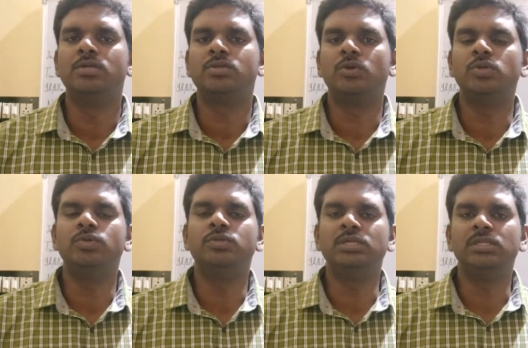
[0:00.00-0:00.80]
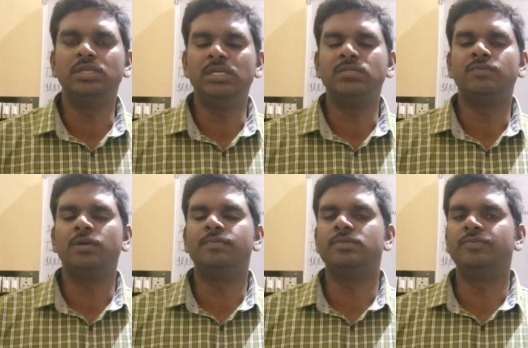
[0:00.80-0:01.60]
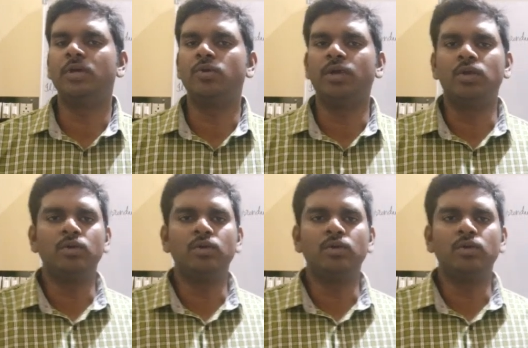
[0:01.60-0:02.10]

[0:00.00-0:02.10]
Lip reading: So using these verbs we are going